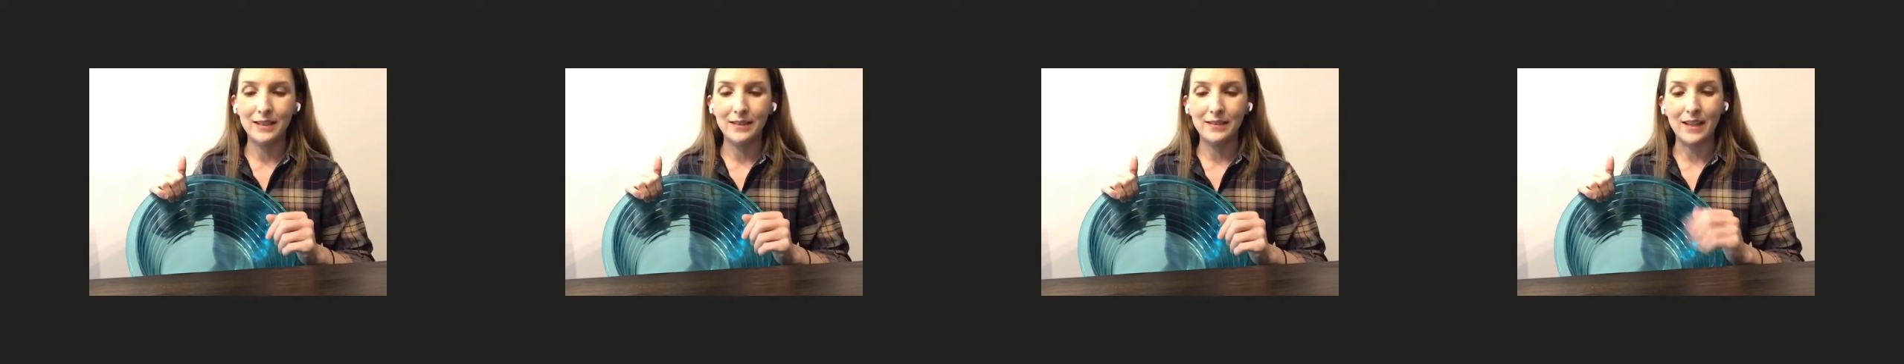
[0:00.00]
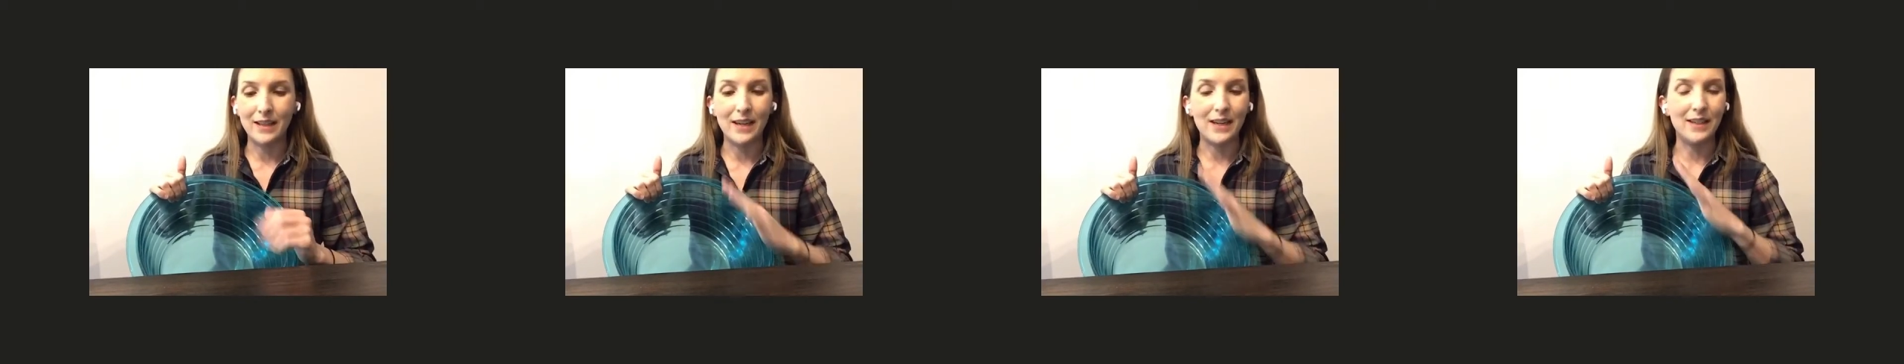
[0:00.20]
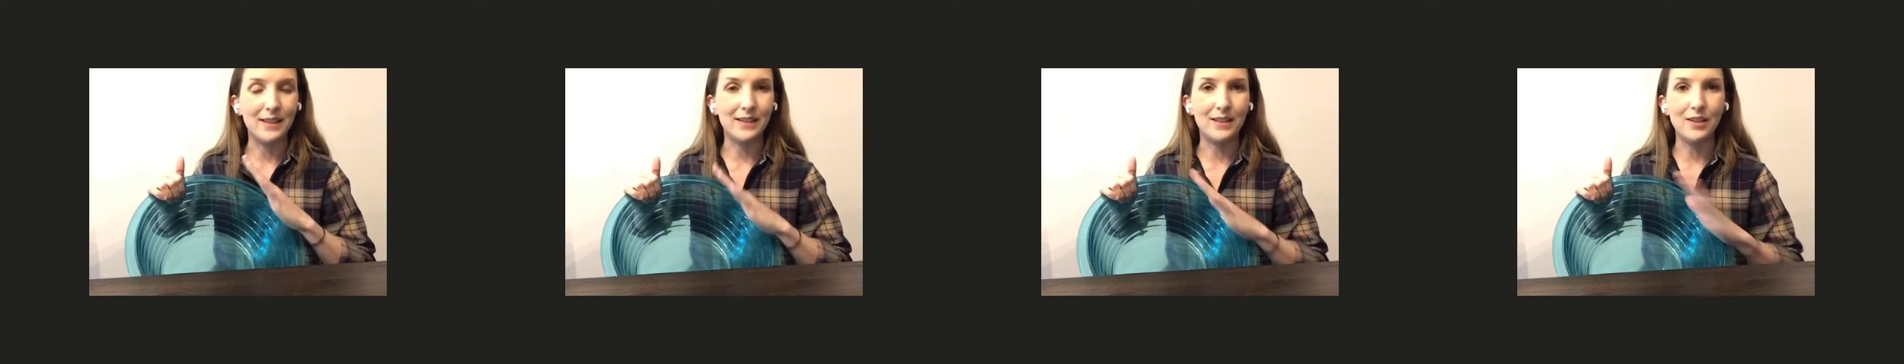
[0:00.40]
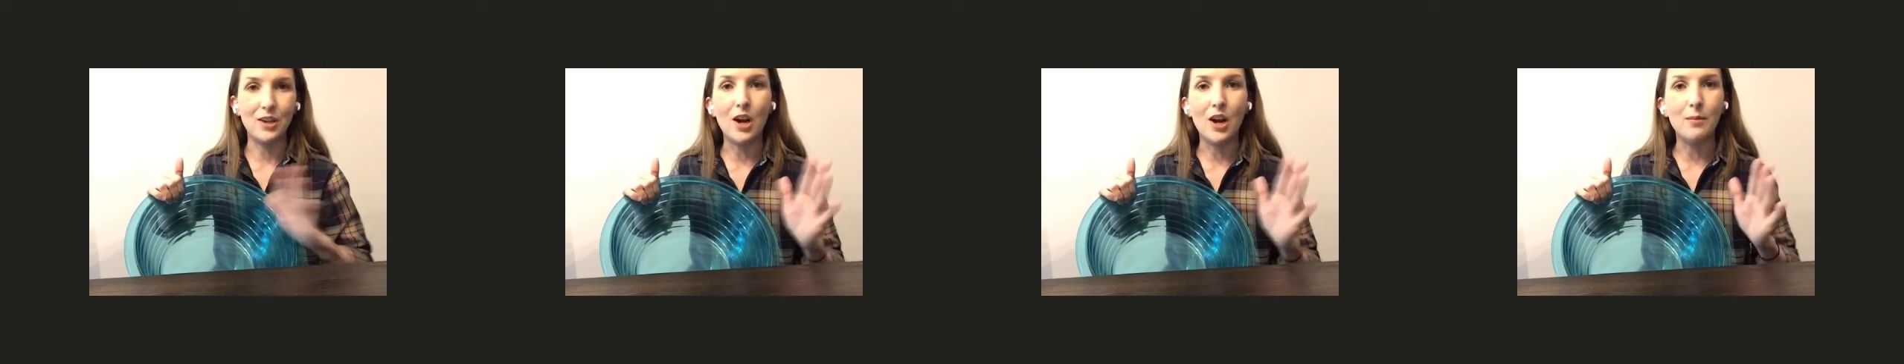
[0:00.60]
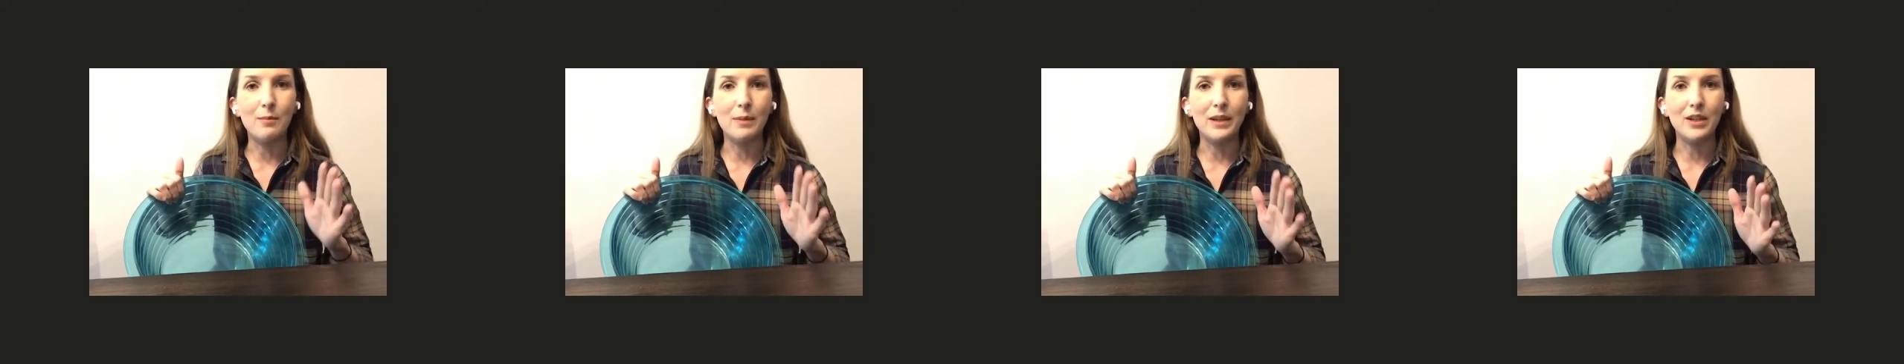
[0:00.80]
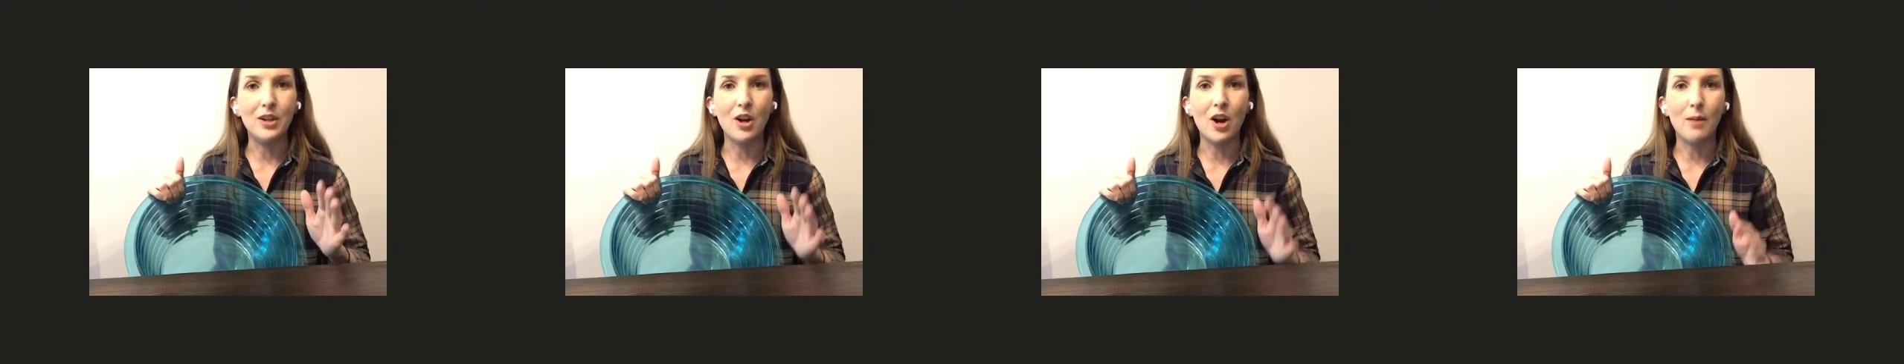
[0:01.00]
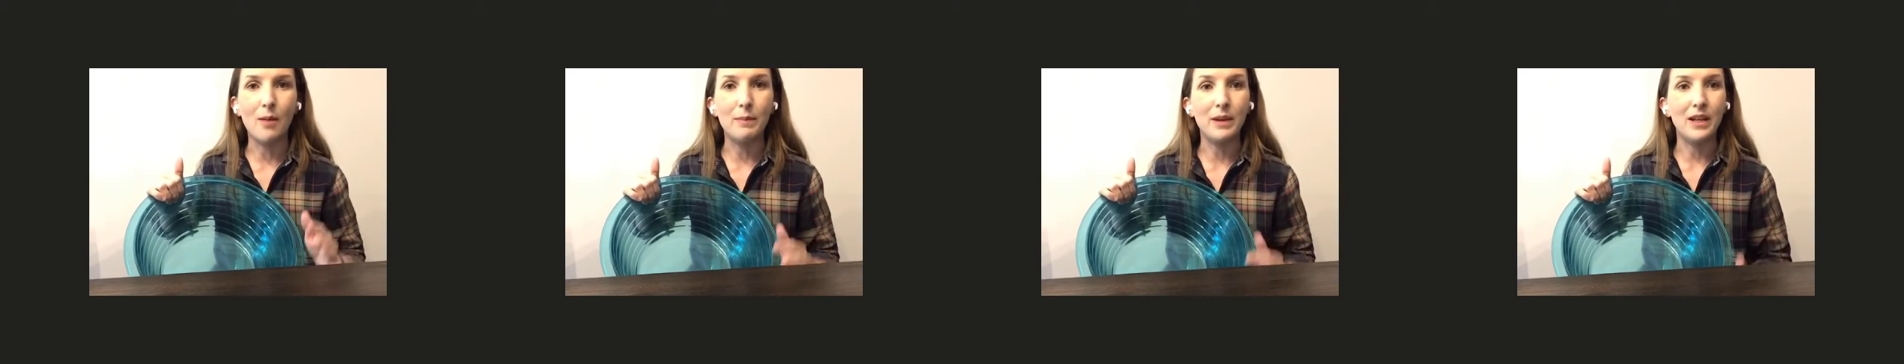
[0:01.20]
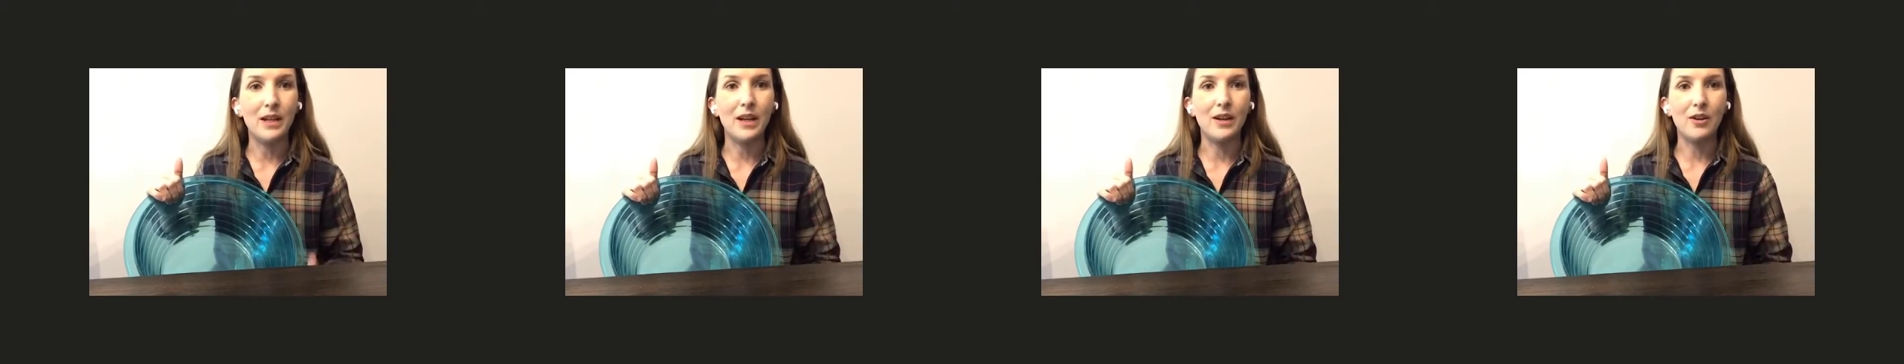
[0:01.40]
that has not been
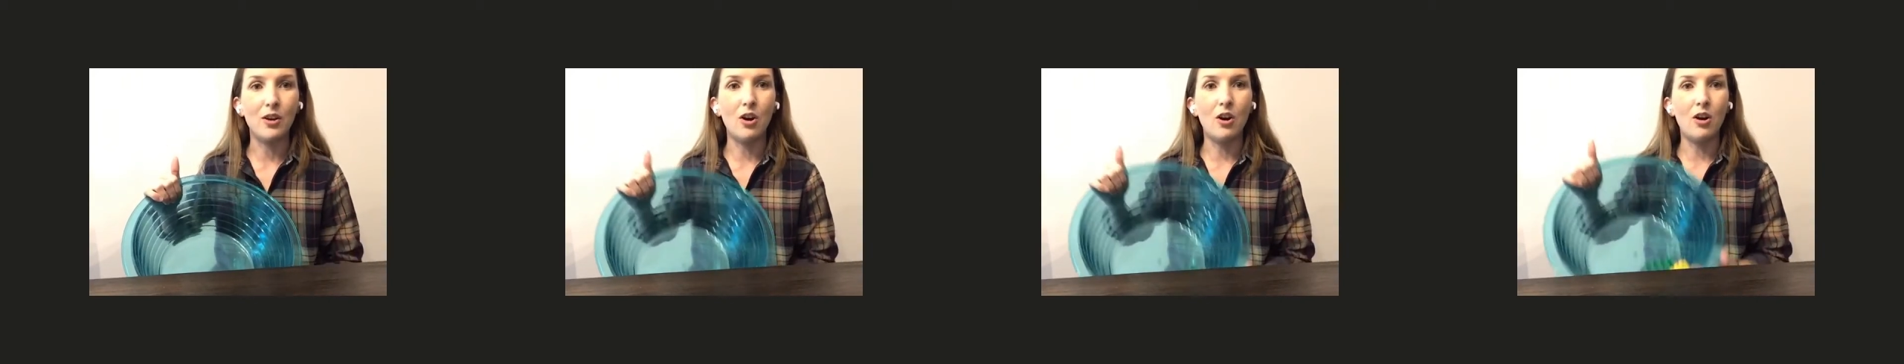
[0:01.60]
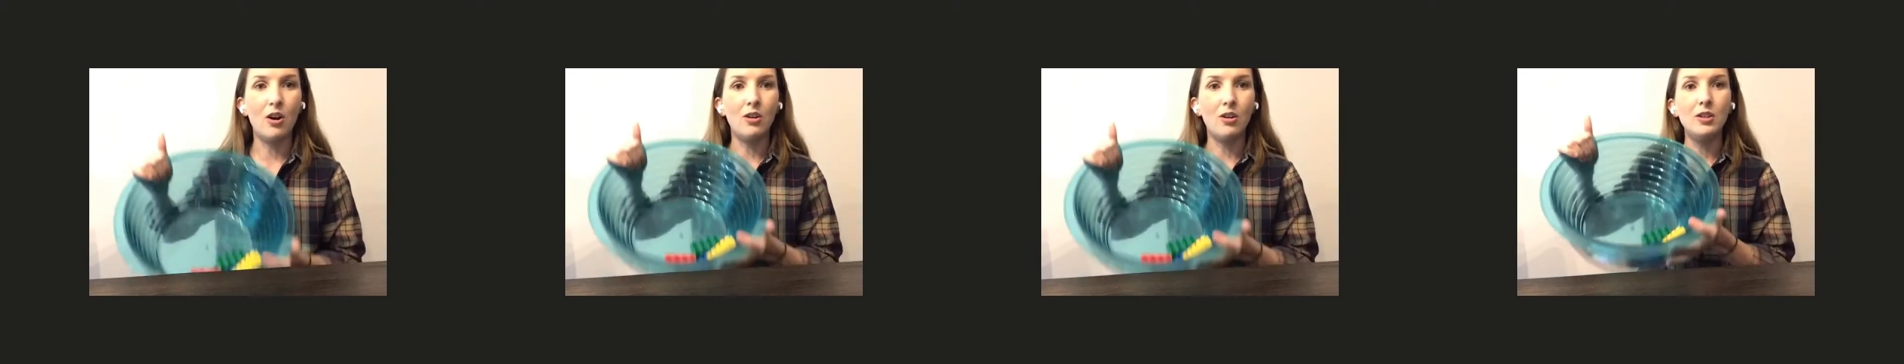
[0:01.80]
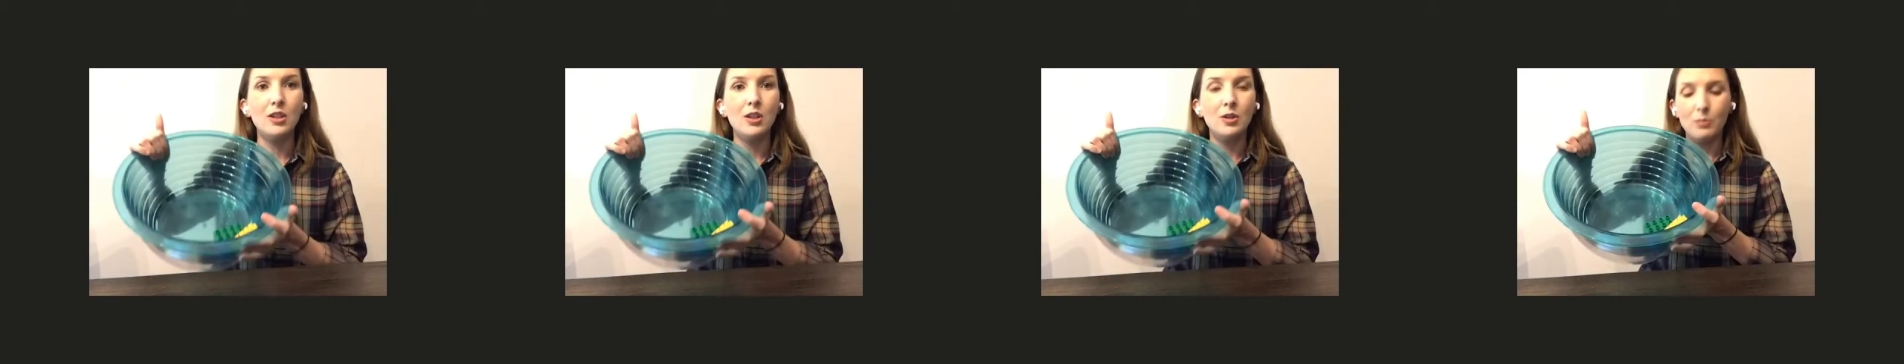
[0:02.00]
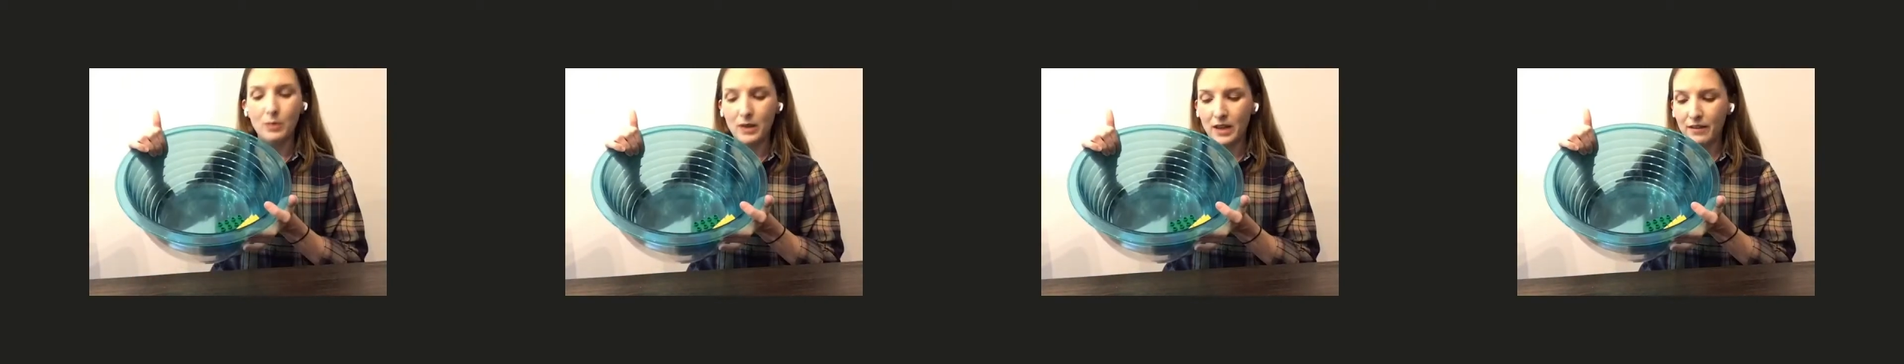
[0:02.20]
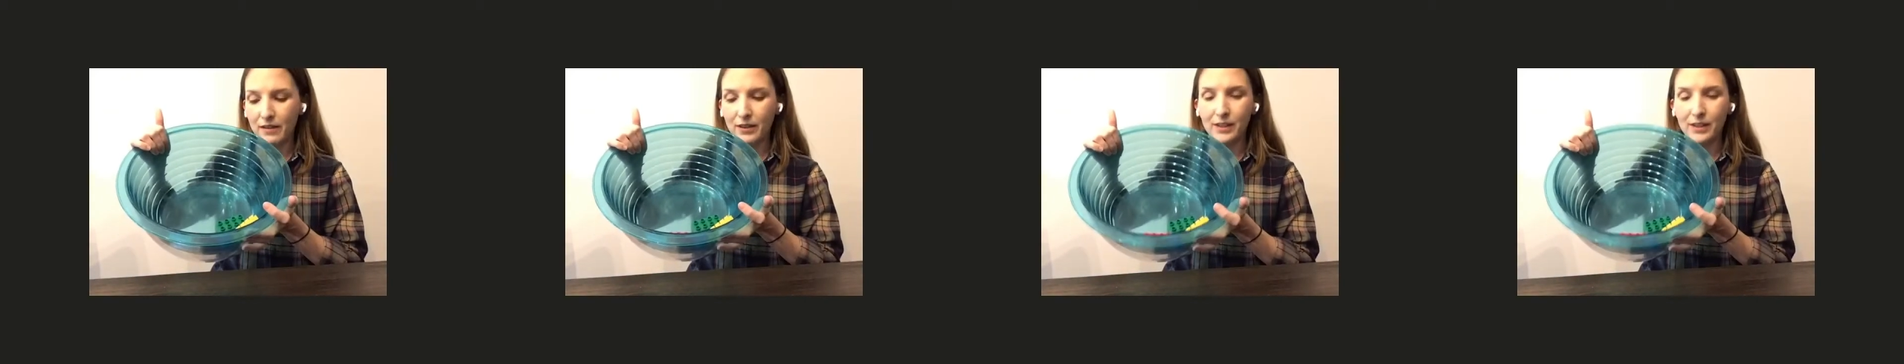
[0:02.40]
copied at all. We have